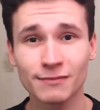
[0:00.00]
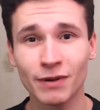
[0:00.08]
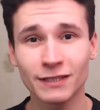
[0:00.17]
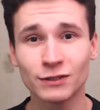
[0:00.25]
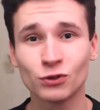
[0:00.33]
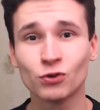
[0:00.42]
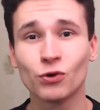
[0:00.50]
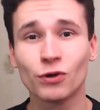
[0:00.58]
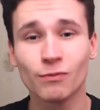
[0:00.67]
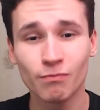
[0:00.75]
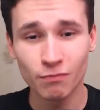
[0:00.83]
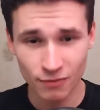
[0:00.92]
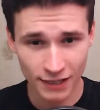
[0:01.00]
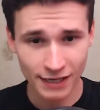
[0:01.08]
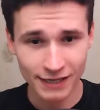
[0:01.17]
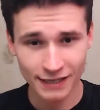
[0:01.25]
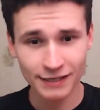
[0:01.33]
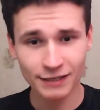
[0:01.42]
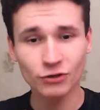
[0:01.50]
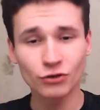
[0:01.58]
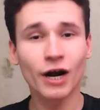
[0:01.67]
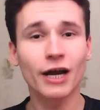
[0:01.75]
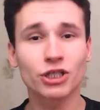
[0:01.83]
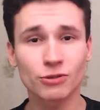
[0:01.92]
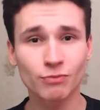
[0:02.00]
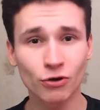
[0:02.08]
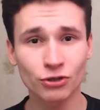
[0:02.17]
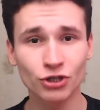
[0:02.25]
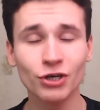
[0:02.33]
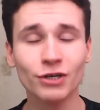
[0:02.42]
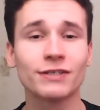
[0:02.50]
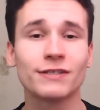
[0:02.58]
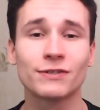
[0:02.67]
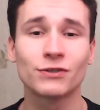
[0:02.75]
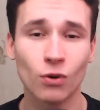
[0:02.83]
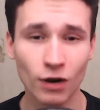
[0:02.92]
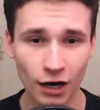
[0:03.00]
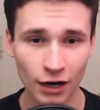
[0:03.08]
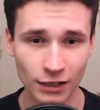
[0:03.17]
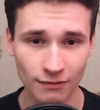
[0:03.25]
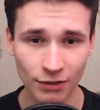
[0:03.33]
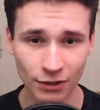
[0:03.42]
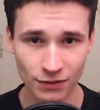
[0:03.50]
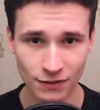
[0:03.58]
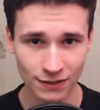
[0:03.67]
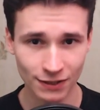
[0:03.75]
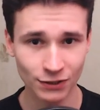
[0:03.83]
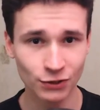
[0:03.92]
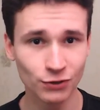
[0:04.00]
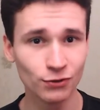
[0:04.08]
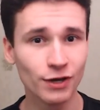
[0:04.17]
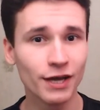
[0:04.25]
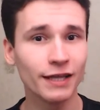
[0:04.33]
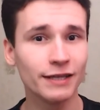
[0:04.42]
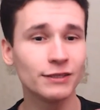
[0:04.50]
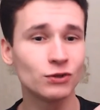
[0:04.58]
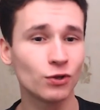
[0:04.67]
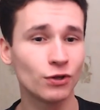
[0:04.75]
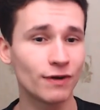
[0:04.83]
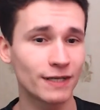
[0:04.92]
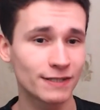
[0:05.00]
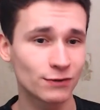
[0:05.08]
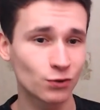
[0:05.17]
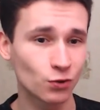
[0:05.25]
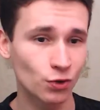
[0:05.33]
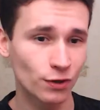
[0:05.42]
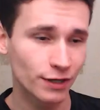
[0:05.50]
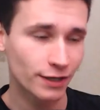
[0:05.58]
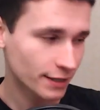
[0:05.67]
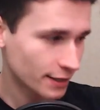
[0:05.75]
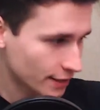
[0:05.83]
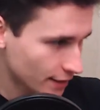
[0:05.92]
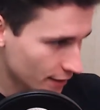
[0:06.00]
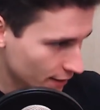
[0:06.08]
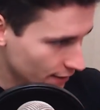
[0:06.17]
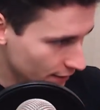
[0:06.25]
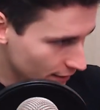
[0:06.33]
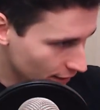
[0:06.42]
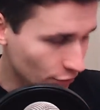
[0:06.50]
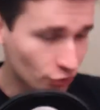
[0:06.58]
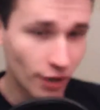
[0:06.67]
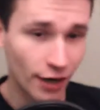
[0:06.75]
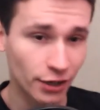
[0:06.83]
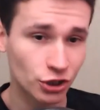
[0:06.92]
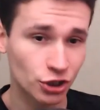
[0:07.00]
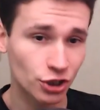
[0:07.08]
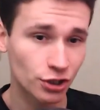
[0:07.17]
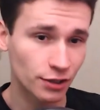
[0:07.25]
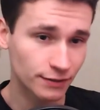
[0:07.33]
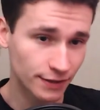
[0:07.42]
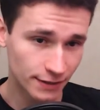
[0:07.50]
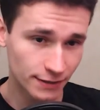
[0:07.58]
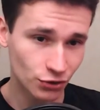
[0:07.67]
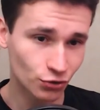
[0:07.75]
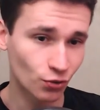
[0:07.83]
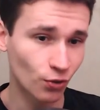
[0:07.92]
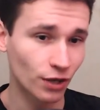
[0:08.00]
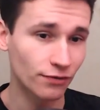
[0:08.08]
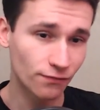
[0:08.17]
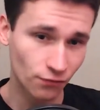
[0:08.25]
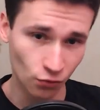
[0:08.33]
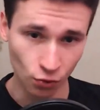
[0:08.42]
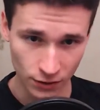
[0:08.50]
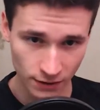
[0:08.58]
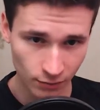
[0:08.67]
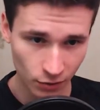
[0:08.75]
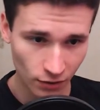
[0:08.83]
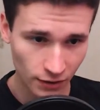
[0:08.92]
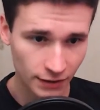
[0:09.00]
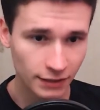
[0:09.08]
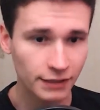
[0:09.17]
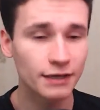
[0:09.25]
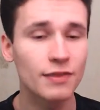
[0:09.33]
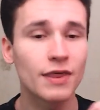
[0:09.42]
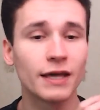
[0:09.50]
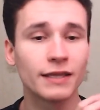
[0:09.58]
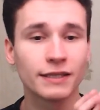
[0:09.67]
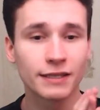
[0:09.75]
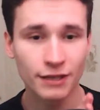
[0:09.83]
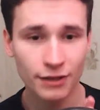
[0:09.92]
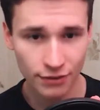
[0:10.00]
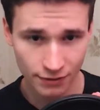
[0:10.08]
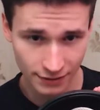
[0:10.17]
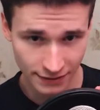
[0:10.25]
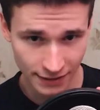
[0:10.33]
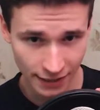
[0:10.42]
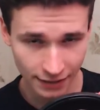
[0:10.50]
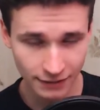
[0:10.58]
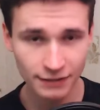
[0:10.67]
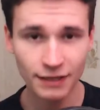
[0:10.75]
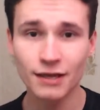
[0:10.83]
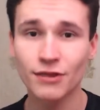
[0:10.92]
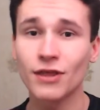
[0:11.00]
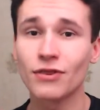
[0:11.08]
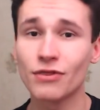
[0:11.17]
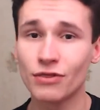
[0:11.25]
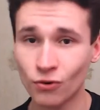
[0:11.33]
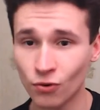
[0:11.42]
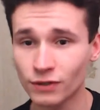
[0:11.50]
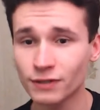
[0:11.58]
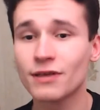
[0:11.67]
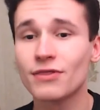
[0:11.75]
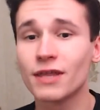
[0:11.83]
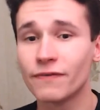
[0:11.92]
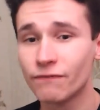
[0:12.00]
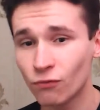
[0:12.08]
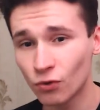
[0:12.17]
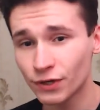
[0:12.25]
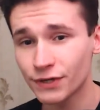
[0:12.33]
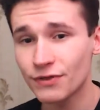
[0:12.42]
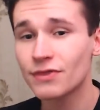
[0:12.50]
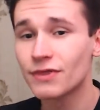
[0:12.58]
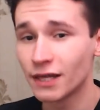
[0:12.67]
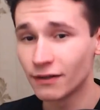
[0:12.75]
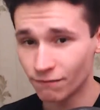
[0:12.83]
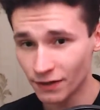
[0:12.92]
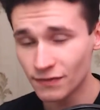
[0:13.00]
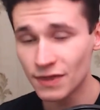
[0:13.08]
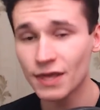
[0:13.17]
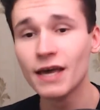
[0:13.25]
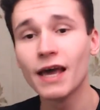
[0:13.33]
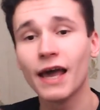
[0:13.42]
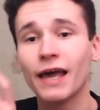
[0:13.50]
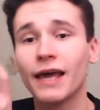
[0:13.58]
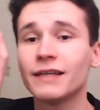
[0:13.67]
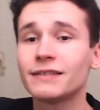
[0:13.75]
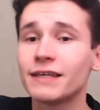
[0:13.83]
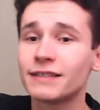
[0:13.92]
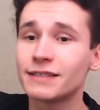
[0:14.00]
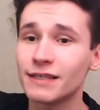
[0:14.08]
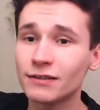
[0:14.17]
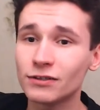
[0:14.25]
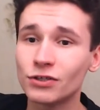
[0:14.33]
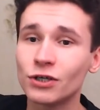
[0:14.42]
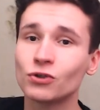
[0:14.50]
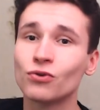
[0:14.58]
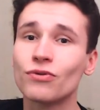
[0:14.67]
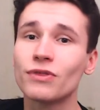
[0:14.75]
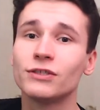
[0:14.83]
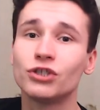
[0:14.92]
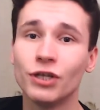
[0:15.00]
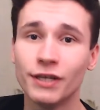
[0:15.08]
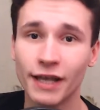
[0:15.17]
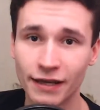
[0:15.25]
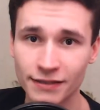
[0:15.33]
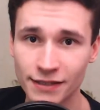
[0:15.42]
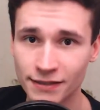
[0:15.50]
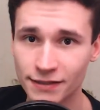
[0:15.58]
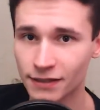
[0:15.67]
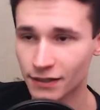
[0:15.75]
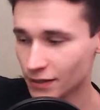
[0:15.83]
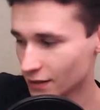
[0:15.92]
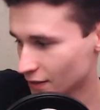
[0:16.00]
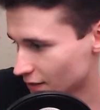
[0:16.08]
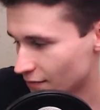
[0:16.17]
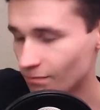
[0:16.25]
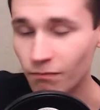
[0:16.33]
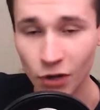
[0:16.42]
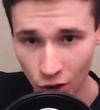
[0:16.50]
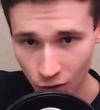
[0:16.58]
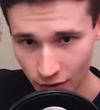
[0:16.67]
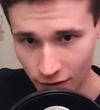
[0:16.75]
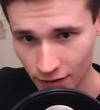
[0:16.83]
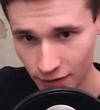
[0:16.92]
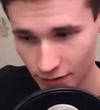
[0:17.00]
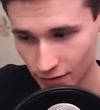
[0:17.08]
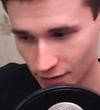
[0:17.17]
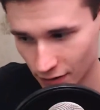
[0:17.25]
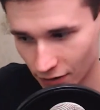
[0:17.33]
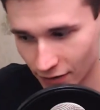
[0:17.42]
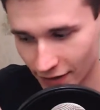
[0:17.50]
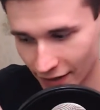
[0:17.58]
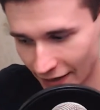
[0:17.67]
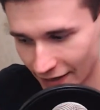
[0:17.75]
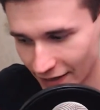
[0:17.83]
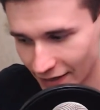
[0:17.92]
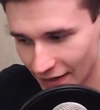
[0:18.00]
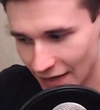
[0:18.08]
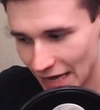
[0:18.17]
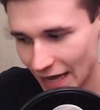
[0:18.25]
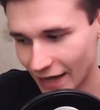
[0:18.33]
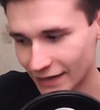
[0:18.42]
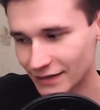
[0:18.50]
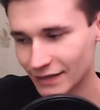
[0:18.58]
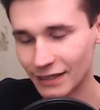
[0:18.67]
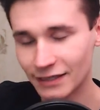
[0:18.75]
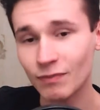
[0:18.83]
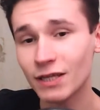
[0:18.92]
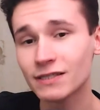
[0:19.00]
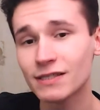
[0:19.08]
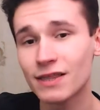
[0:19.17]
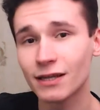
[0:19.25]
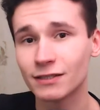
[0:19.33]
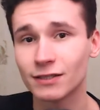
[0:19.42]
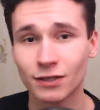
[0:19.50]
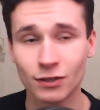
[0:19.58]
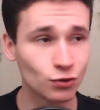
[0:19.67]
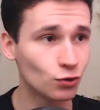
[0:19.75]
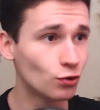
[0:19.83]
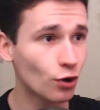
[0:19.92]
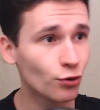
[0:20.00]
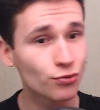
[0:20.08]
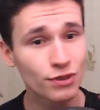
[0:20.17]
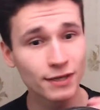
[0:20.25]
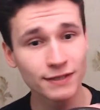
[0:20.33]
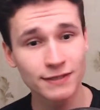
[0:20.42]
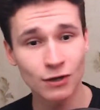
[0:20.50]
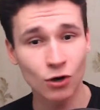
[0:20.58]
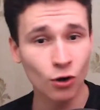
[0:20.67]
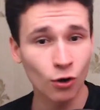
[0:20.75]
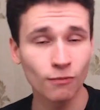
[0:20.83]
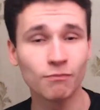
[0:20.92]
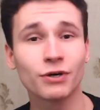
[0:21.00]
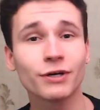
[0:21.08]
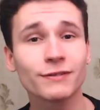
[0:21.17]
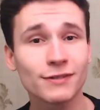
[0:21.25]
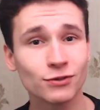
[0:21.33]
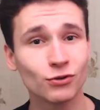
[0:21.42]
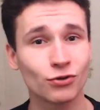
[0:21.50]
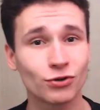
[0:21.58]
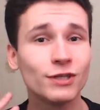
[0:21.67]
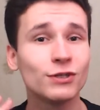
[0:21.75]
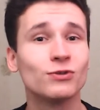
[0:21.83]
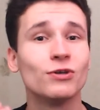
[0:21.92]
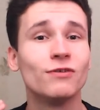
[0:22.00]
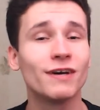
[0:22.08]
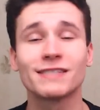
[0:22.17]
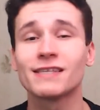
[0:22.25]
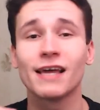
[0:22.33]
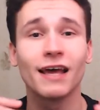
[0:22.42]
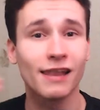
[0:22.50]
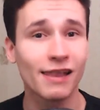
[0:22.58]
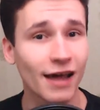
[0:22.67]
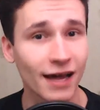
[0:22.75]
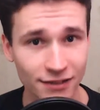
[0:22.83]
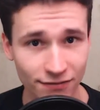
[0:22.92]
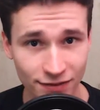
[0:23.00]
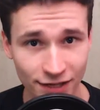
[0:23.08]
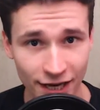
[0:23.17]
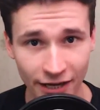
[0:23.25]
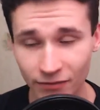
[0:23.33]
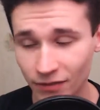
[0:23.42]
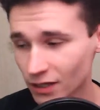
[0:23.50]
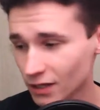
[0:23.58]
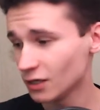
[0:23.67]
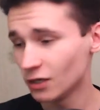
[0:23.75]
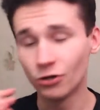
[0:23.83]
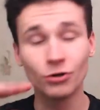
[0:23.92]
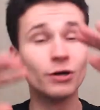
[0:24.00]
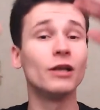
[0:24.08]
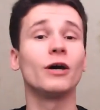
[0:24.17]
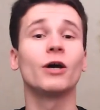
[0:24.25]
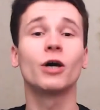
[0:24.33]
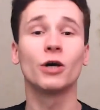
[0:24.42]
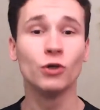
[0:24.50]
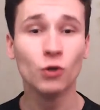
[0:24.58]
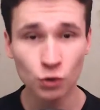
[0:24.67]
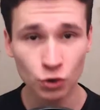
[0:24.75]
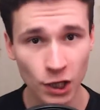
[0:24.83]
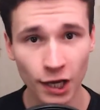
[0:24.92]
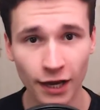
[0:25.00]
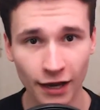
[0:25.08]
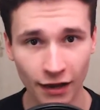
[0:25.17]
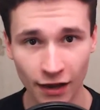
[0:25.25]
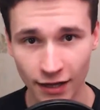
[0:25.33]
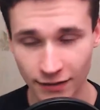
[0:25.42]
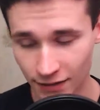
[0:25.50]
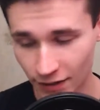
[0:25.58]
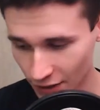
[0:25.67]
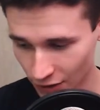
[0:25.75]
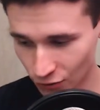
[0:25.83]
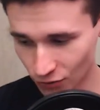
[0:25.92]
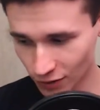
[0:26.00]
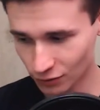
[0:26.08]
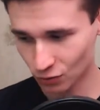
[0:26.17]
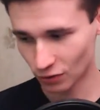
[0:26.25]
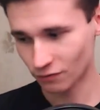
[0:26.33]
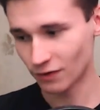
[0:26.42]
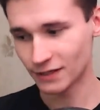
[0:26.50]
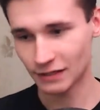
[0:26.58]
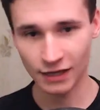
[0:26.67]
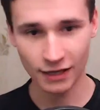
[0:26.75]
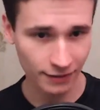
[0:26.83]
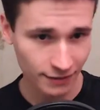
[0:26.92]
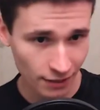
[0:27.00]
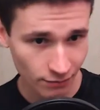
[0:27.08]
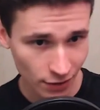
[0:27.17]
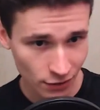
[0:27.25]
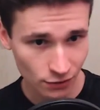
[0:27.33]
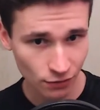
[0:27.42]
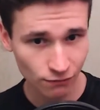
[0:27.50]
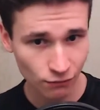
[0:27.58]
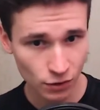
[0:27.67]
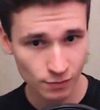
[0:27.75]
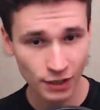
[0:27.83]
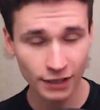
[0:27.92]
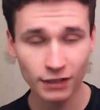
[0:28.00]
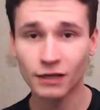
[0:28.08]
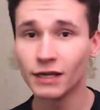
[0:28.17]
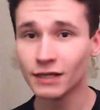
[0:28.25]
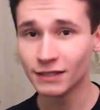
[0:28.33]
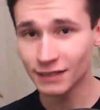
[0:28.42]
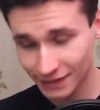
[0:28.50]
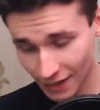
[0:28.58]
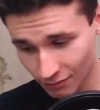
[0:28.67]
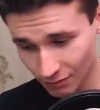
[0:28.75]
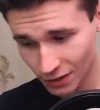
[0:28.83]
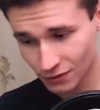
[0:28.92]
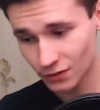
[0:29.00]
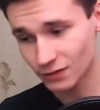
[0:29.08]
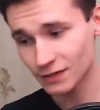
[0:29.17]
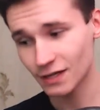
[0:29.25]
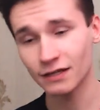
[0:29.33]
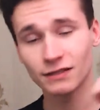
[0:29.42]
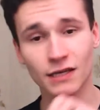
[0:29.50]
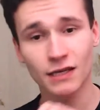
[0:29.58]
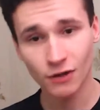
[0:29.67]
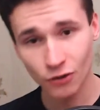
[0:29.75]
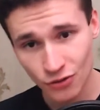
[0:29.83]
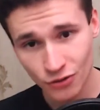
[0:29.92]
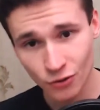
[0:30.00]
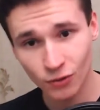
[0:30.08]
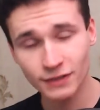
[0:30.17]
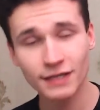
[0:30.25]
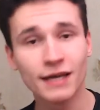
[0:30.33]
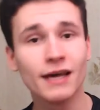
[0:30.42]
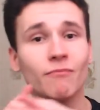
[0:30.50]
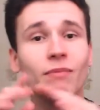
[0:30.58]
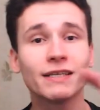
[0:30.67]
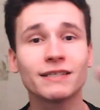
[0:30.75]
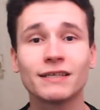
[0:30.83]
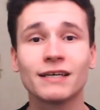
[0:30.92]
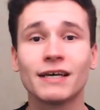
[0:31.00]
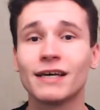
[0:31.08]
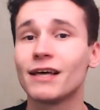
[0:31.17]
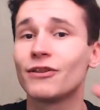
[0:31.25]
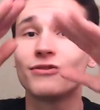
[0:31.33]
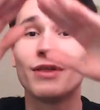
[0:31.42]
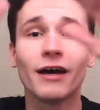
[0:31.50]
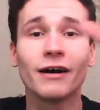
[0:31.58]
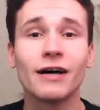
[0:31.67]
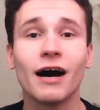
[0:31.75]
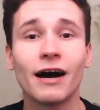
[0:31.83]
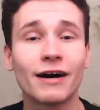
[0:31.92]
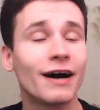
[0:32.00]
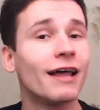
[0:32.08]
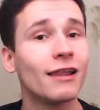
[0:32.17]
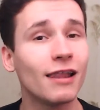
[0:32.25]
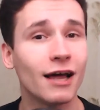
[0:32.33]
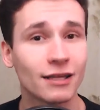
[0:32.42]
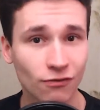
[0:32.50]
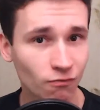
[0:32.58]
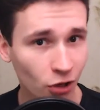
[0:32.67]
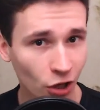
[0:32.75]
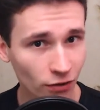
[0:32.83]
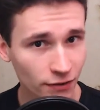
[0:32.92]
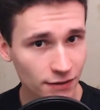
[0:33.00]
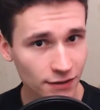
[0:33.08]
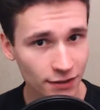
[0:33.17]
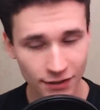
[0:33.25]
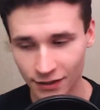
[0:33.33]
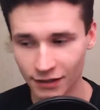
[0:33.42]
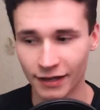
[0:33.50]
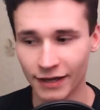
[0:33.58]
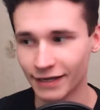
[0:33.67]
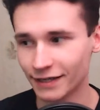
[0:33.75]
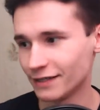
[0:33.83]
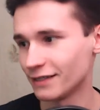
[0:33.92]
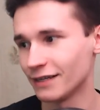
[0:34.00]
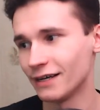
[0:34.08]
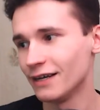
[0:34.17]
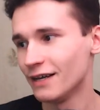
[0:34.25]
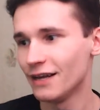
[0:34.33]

but to uh, crash blockchain it is so hard because you need to invest to crush, destroy first block, then second, then third, then fourth, then fifth, and etc. to the Genesis block. Okay? And it means that uh, to go this all procedure need to invest a lot of time. Really, hugely a lot. You need to invest like 10 minutes on first block, 10 minutes on second, on third, but there are a lot of blocks like uh,